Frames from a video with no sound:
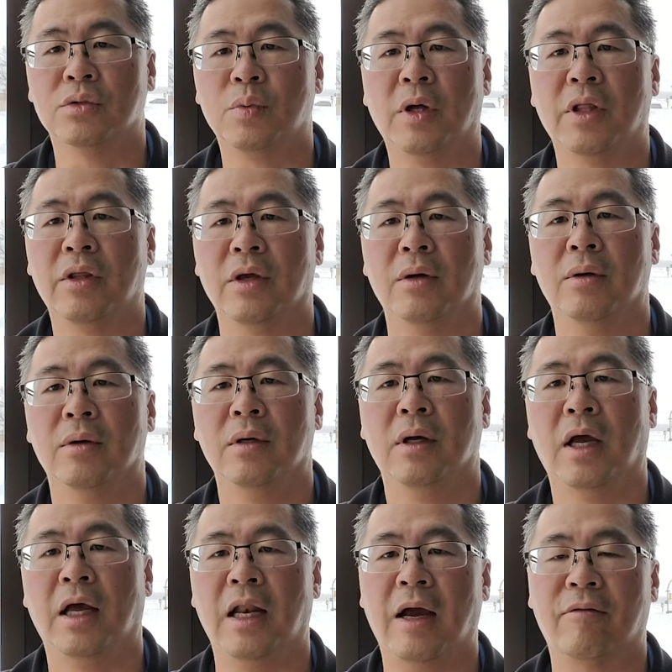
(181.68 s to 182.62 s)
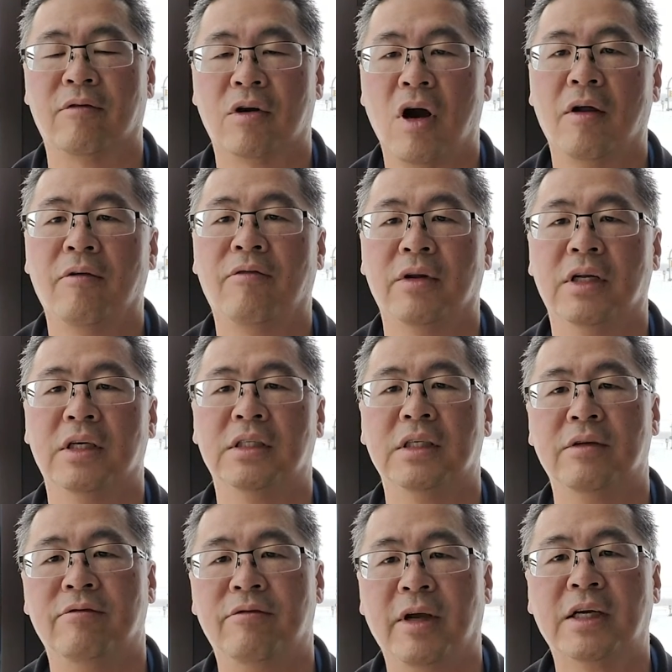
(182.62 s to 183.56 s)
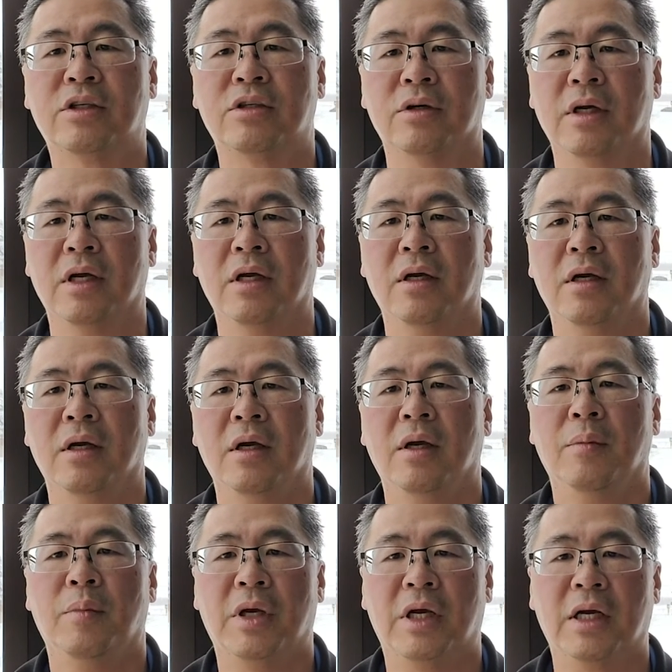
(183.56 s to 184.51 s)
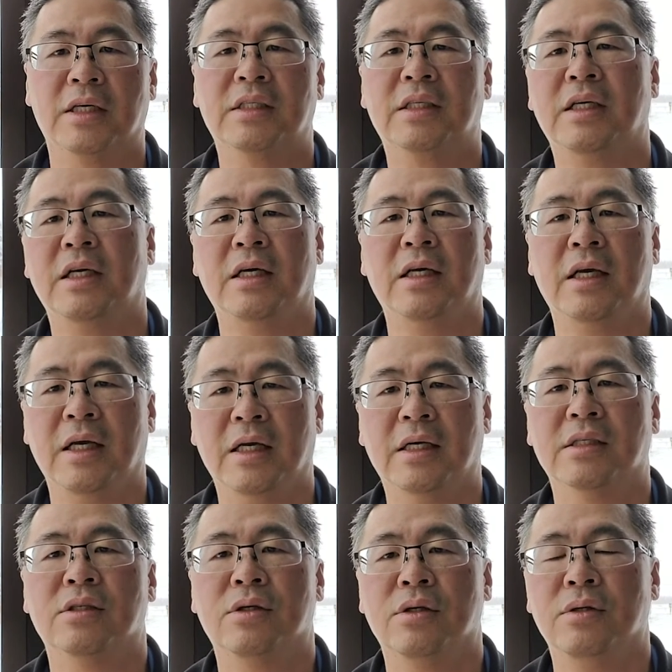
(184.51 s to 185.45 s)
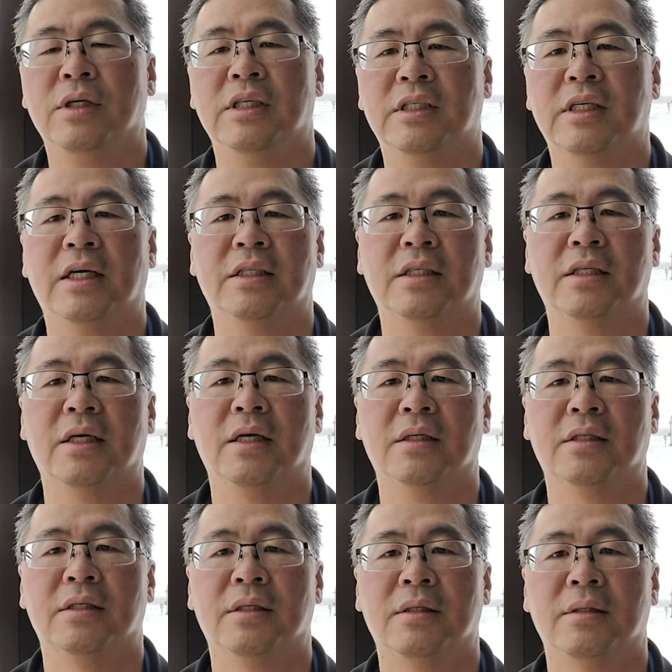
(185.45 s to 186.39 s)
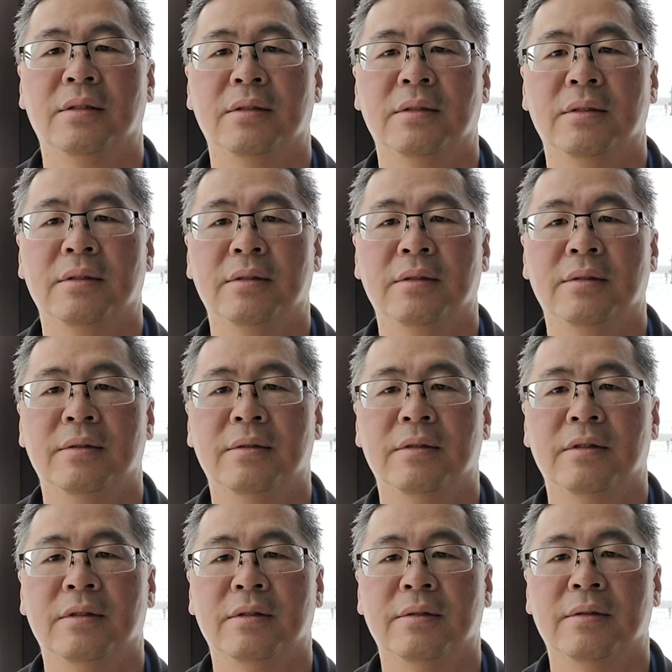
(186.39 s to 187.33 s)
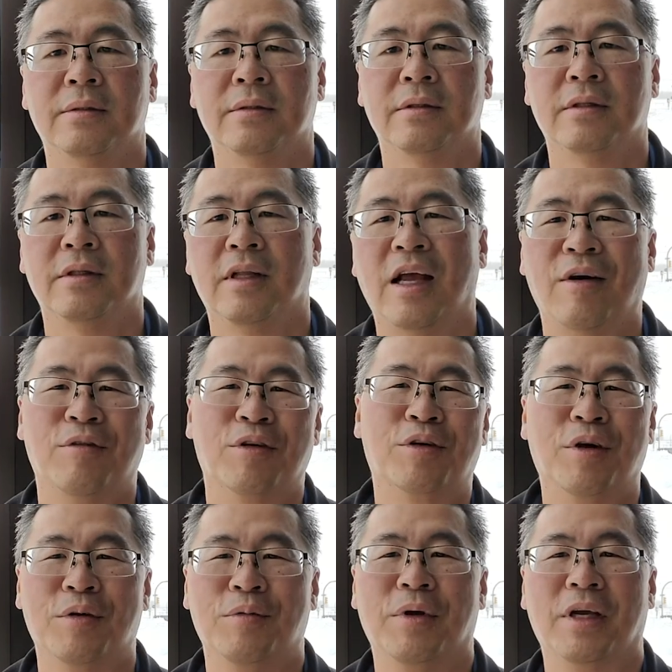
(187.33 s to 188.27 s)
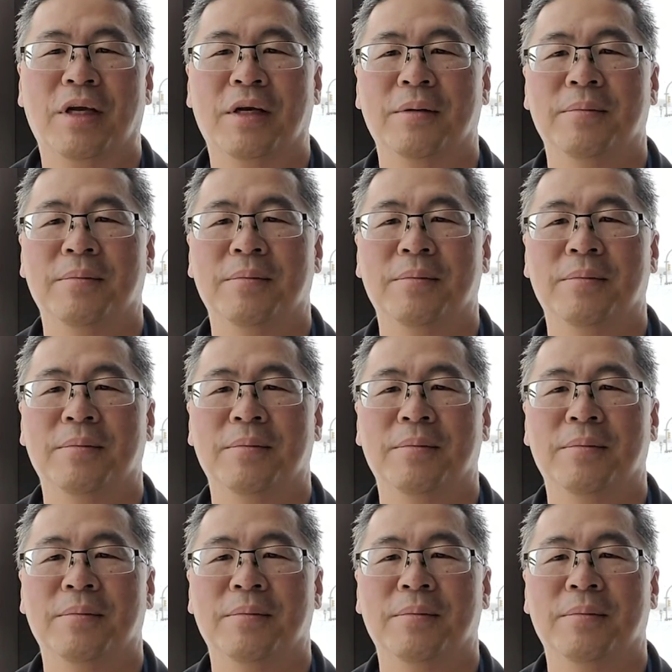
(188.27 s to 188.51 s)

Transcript: with you and have confidence in victory because He is who He says He is. Have a great week.